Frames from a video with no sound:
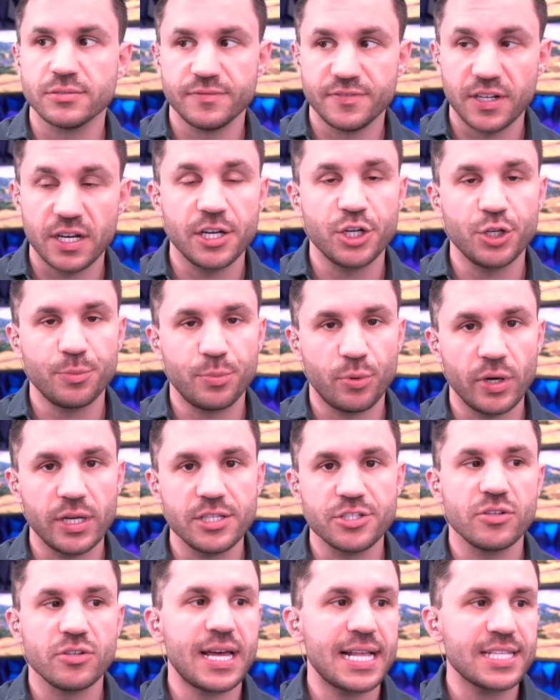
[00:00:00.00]
Very good point.
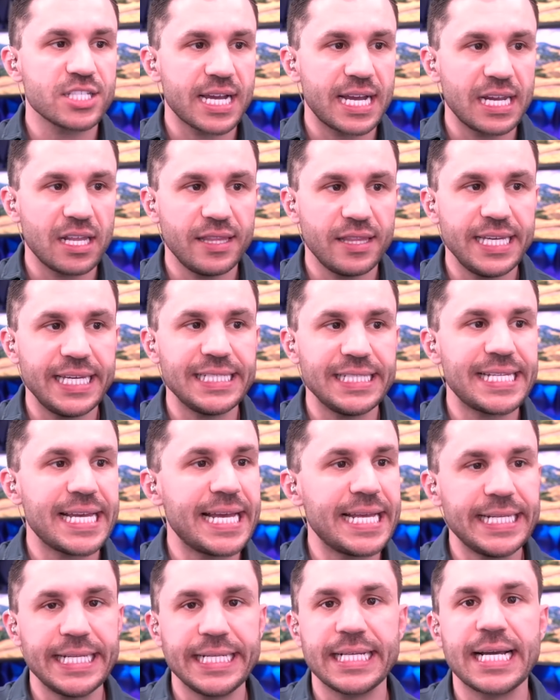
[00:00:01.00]
So that's kind of the
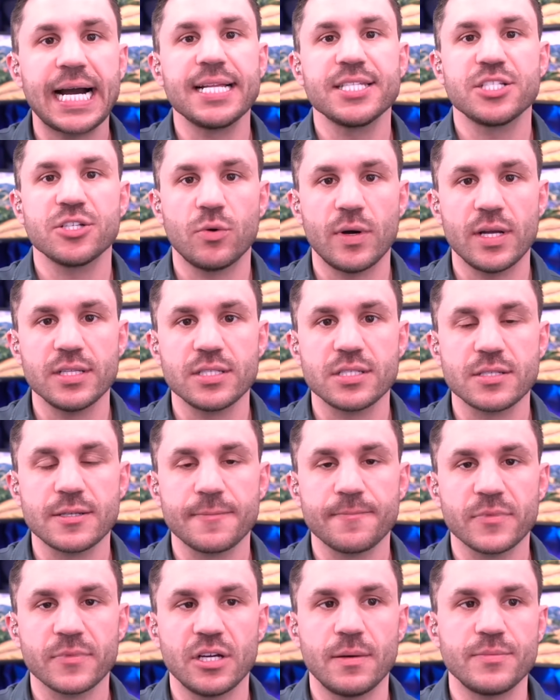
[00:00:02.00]
intended consequence.
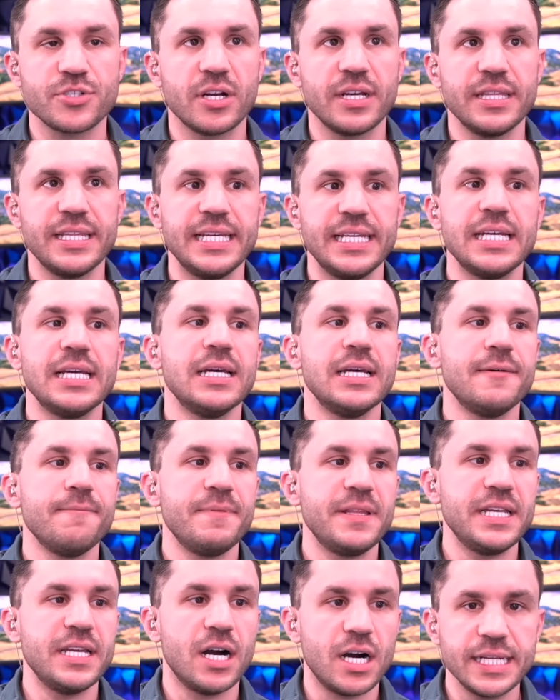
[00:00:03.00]
I'm sorry, the
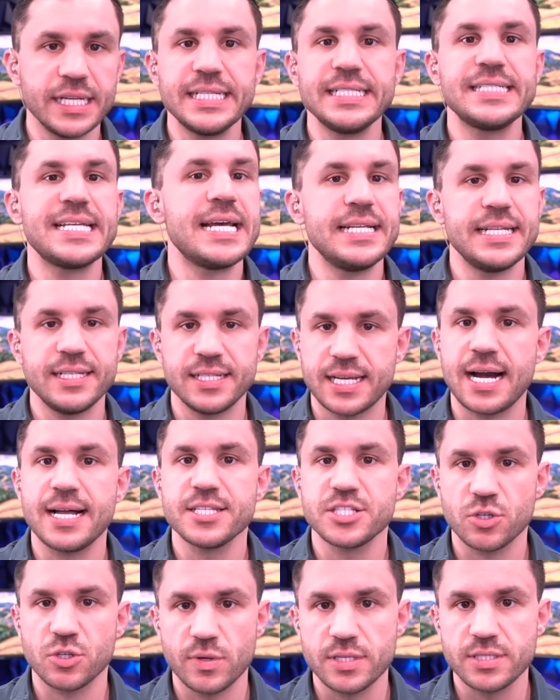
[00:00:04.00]
the unintended
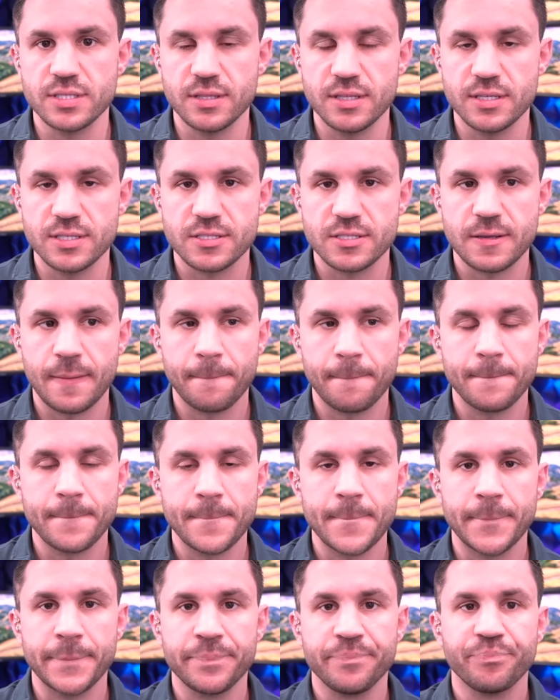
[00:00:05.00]
consequence of this.
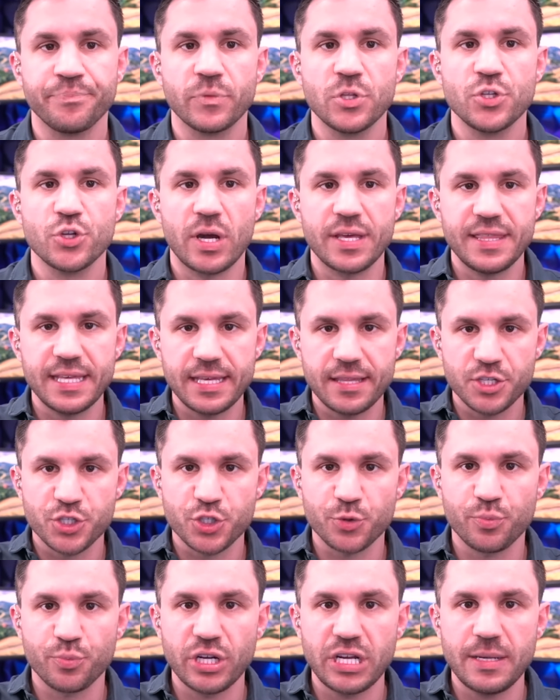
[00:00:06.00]
So I think the
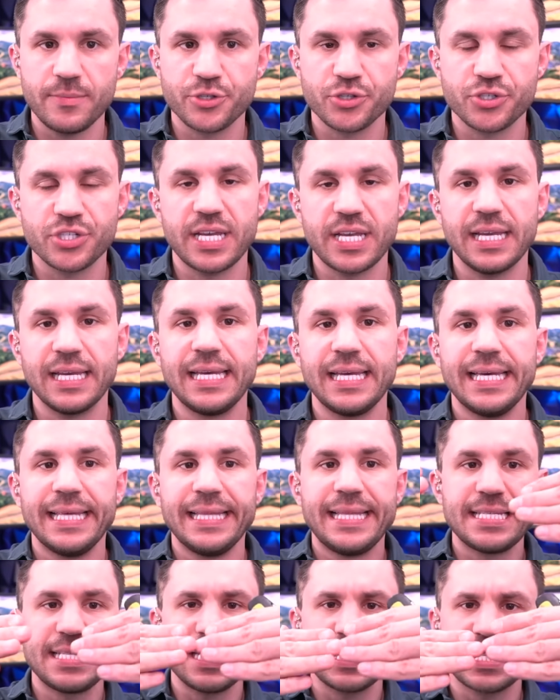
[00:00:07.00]
Supremes are saying
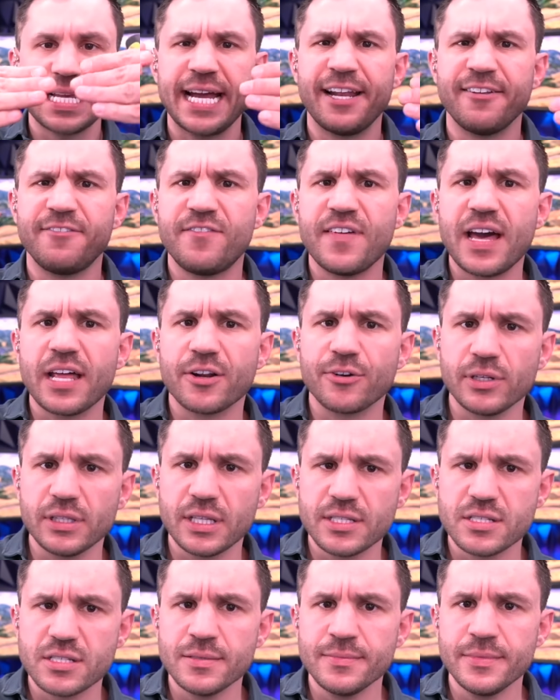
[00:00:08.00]
this is kind of
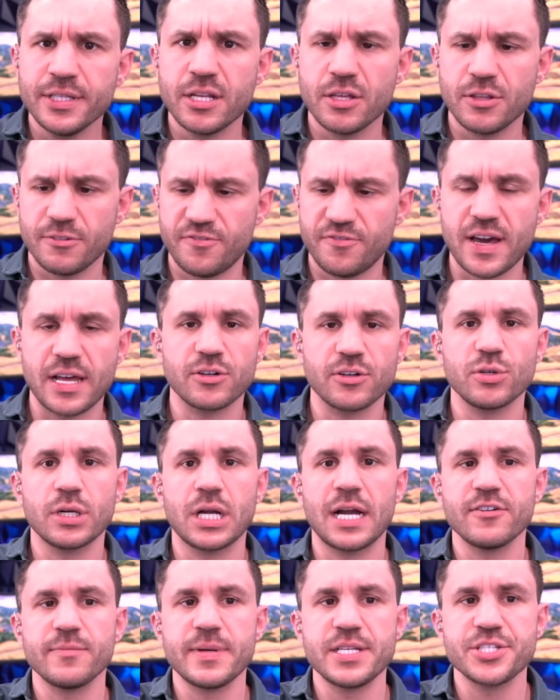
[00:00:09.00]
federalism. You know, the federal
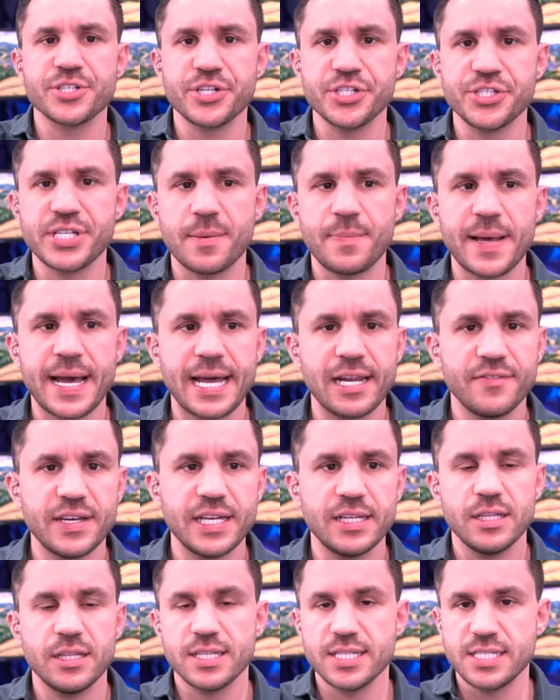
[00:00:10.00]
government's going to step out of
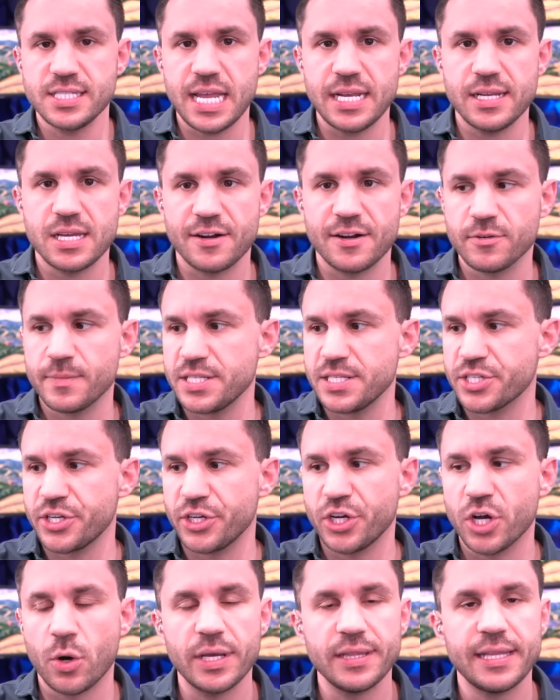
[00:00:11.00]
it. The state governments can
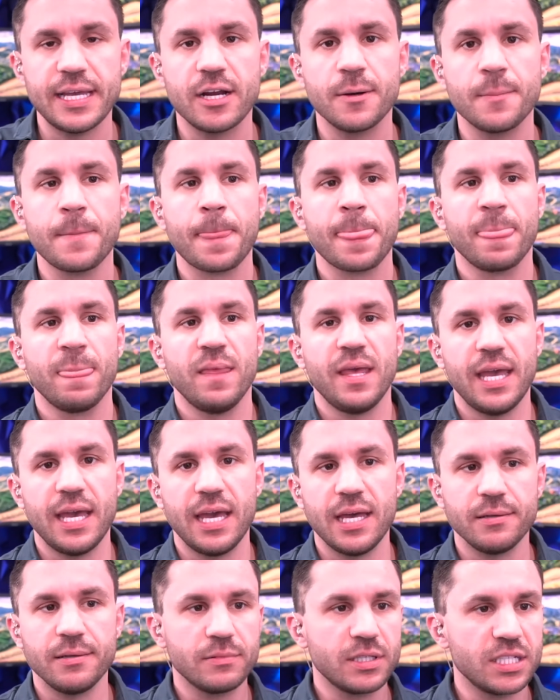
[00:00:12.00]
go in there
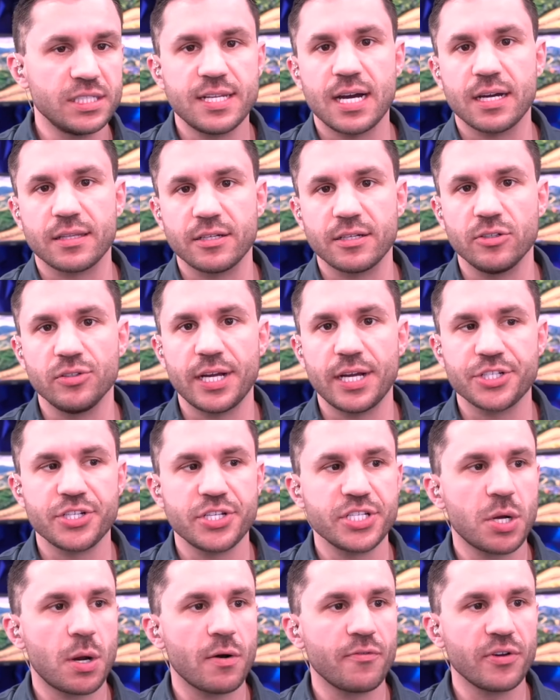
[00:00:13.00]
and conduct their elections
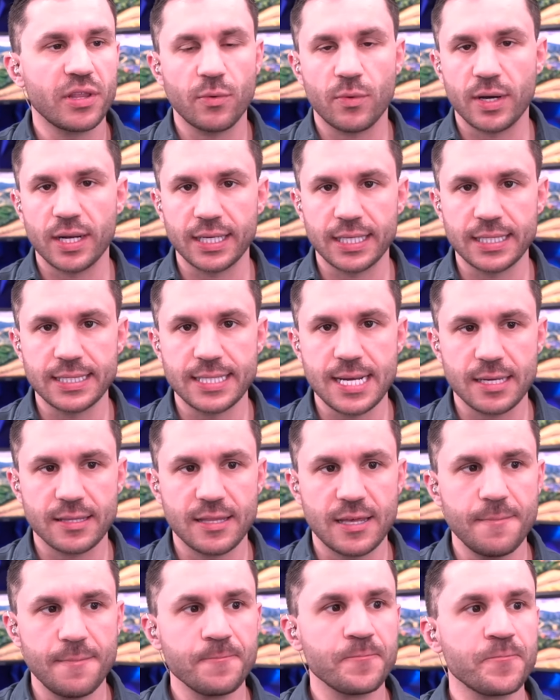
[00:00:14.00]
however they want to conduct them.